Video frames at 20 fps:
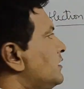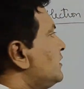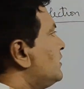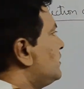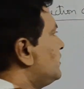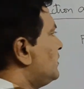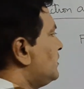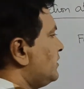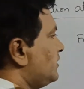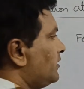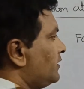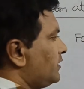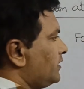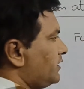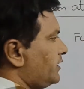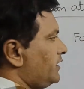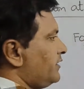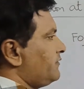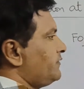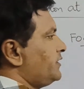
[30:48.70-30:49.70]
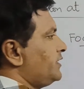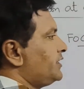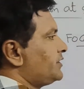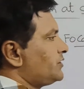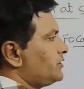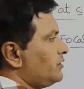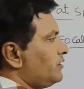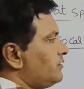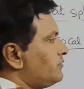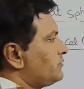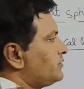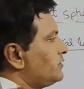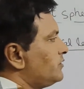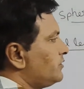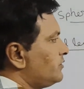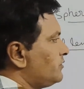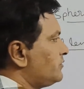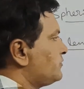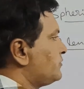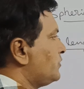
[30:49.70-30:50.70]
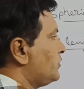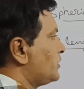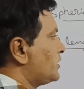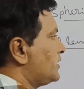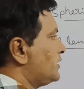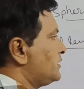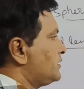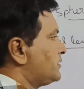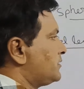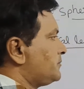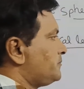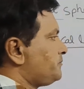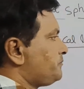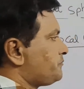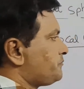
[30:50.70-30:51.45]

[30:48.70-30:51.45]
the definition of focus.